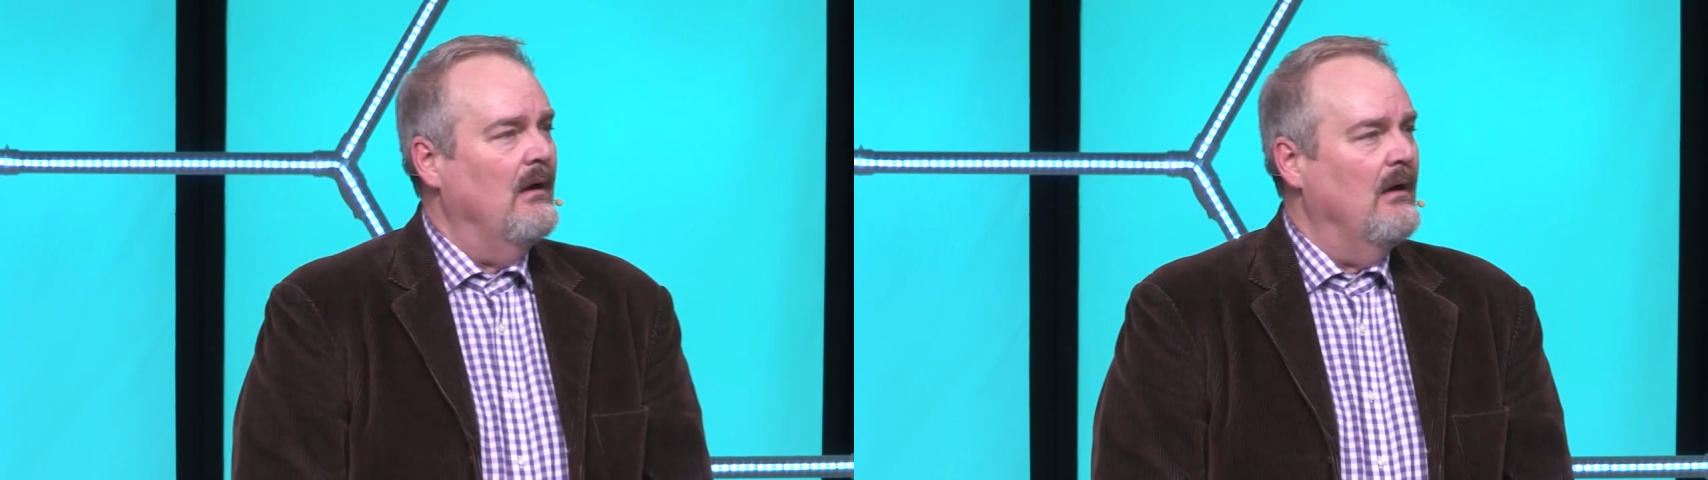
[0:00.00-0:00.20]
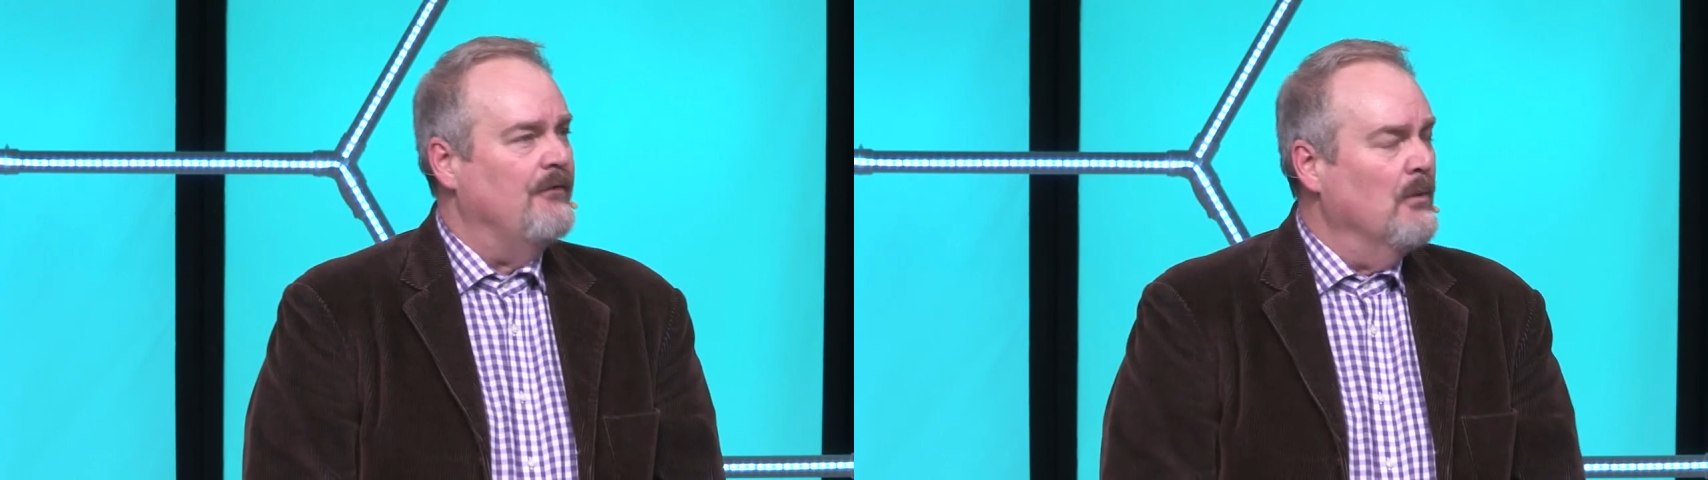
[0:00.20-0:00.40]

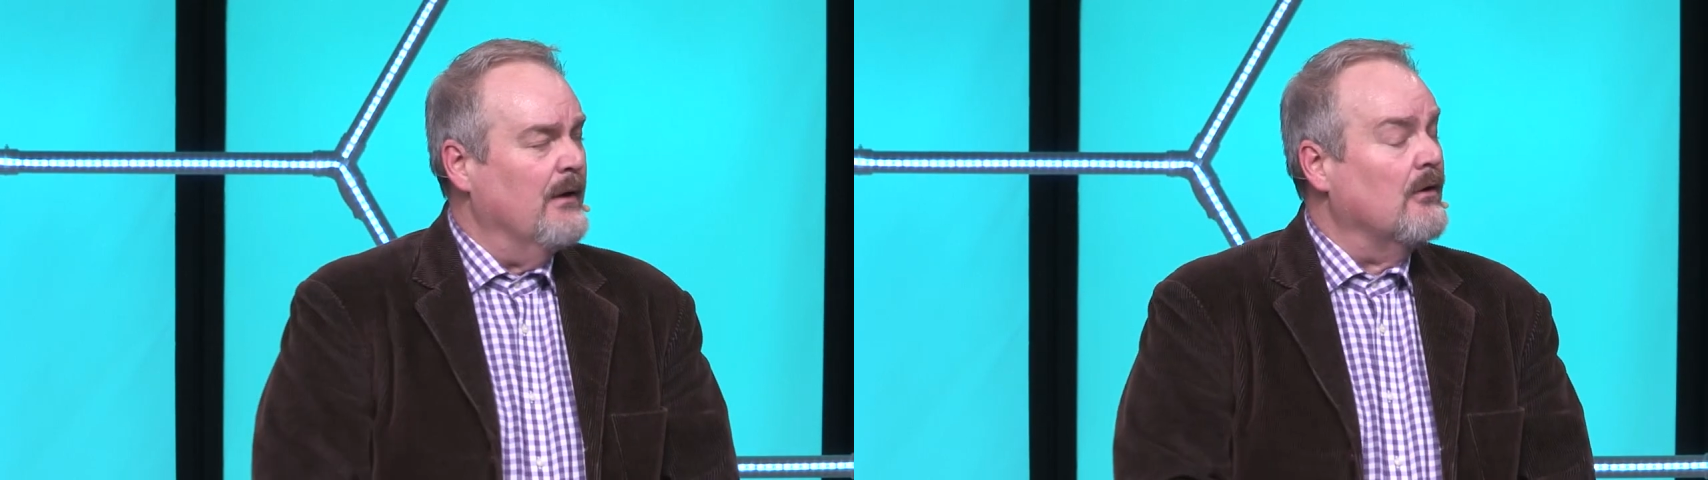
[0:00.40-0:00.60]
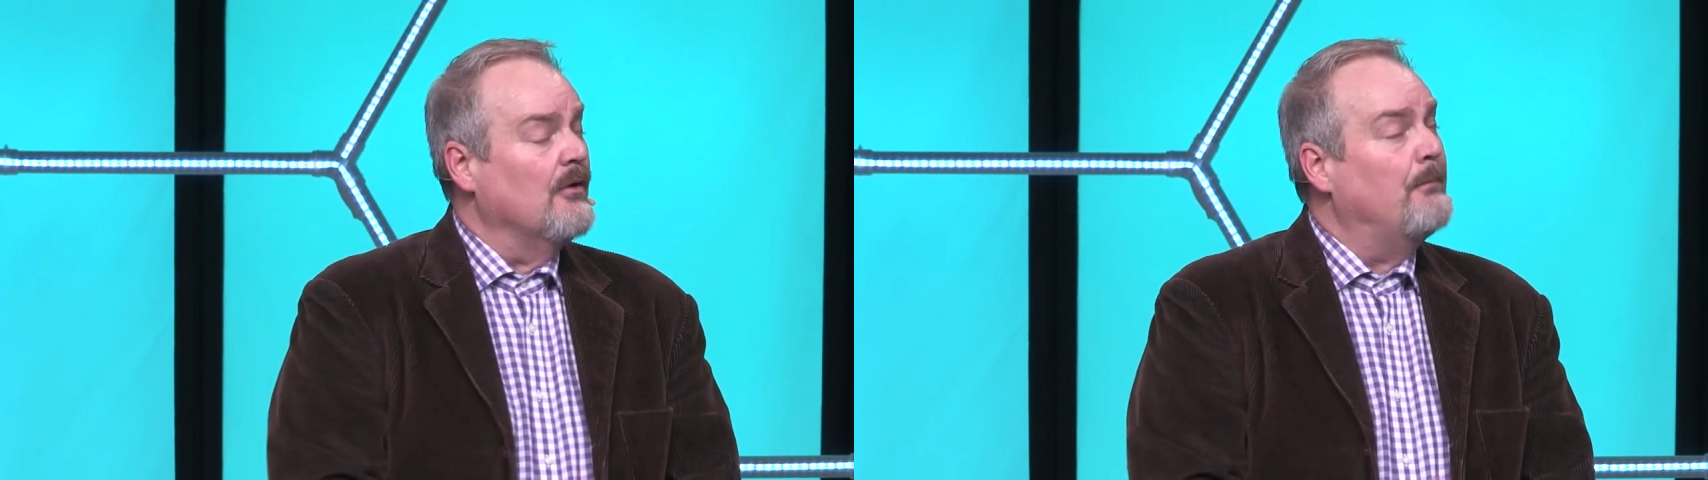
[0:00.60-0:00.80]
if you want to go to